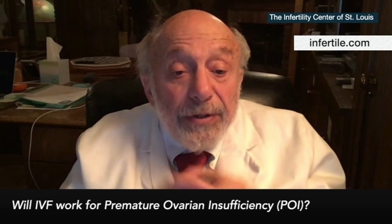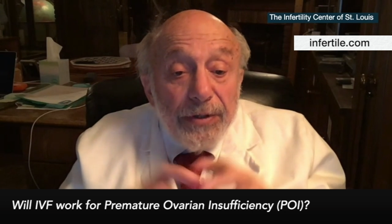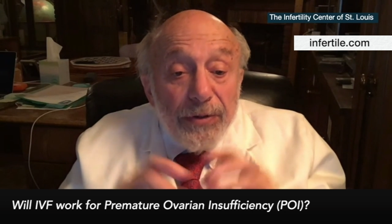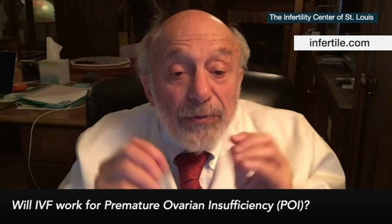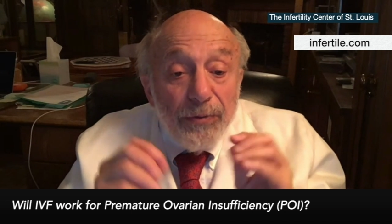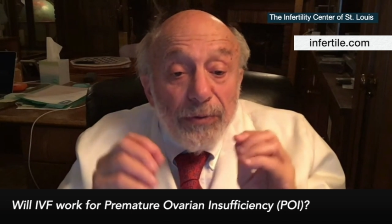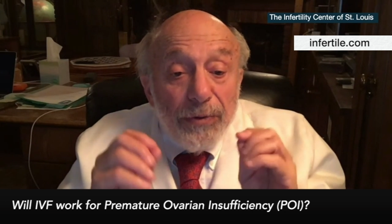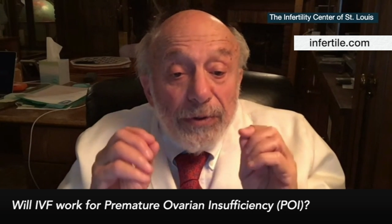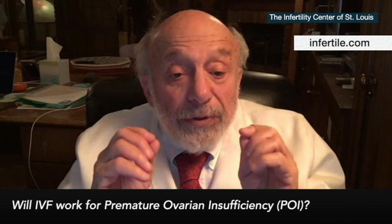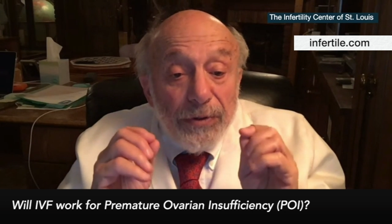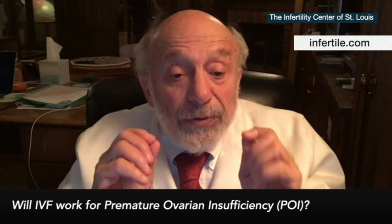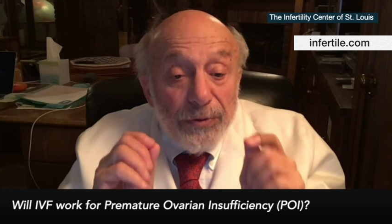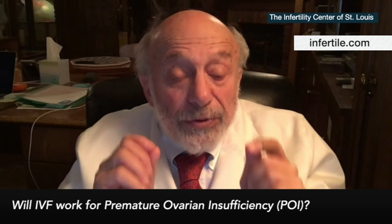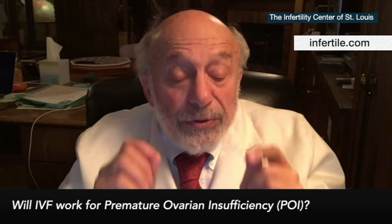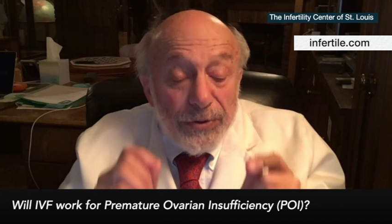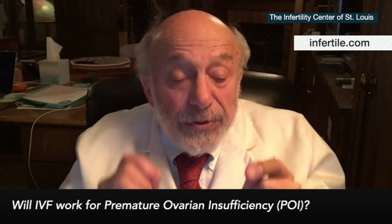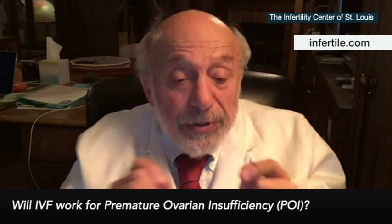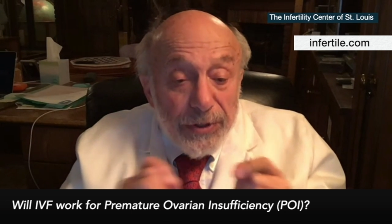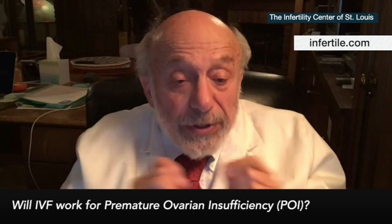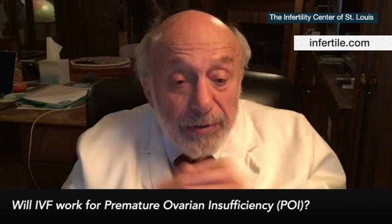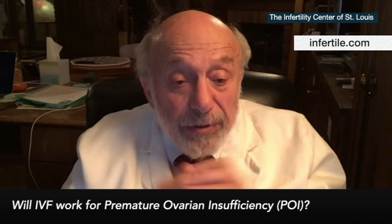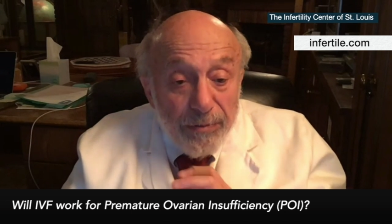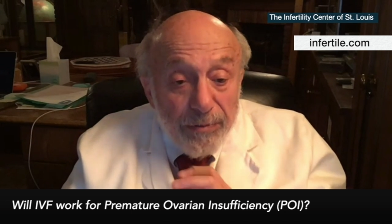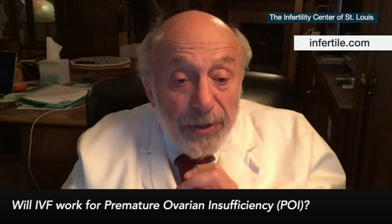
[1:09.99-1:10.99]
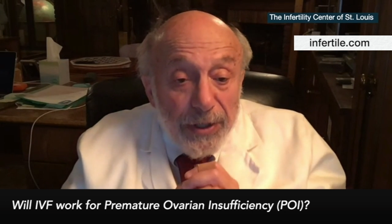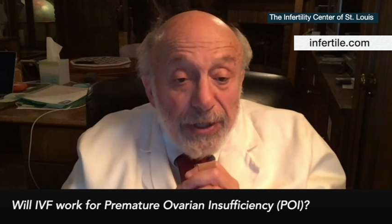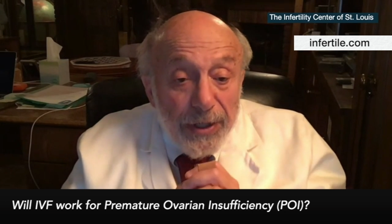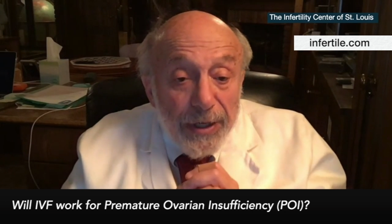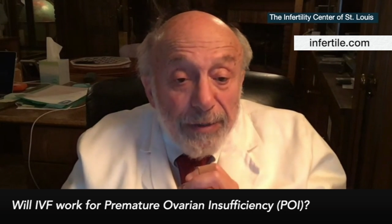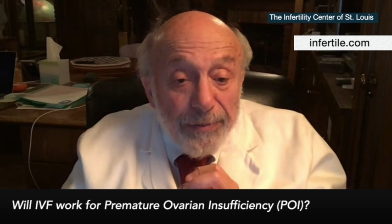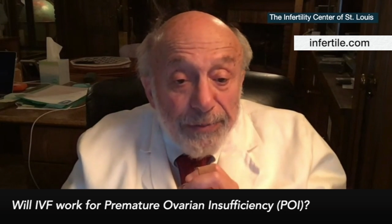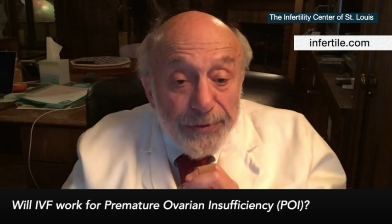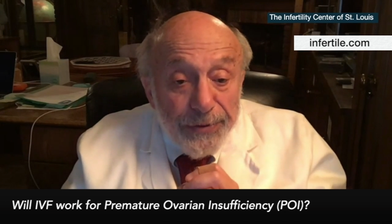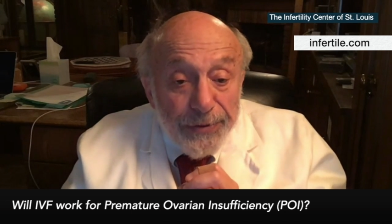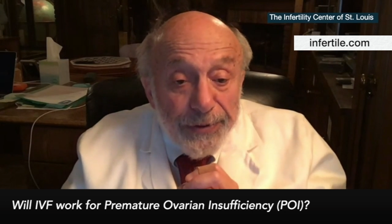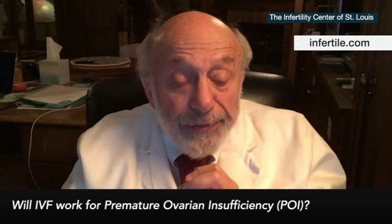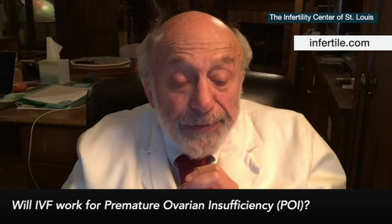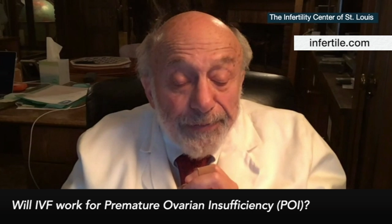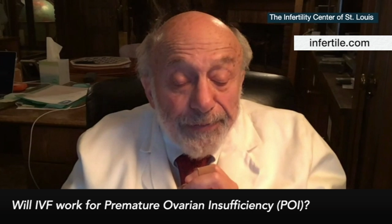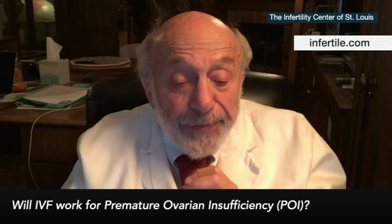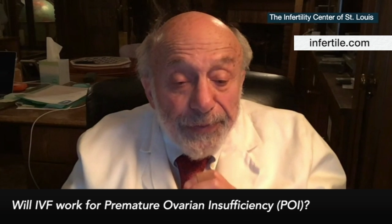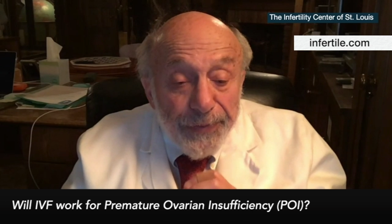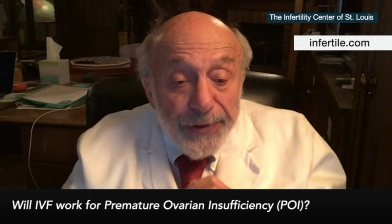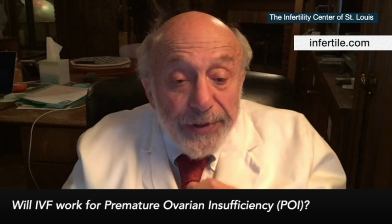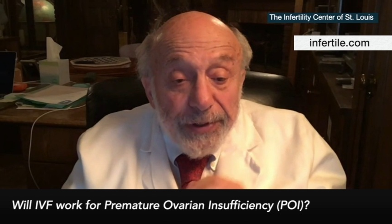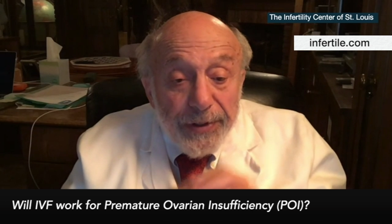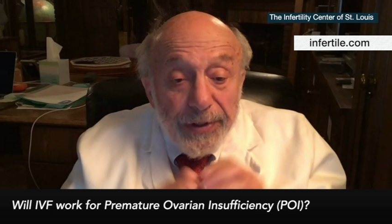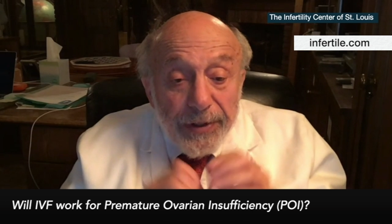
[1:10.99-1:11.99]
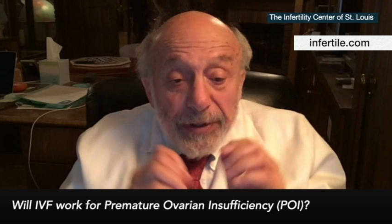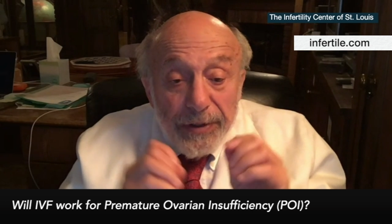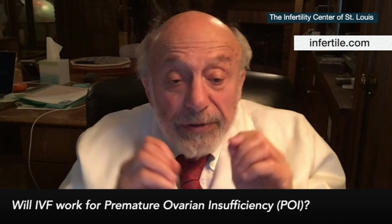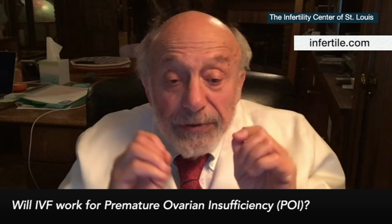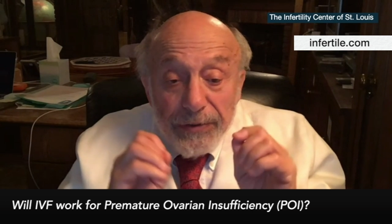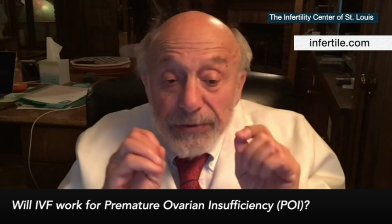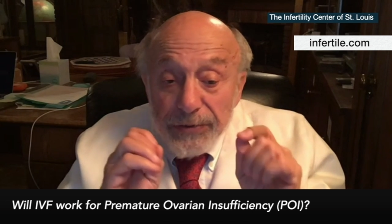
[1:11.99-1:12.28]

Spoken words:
We'll do a skin biopsy. And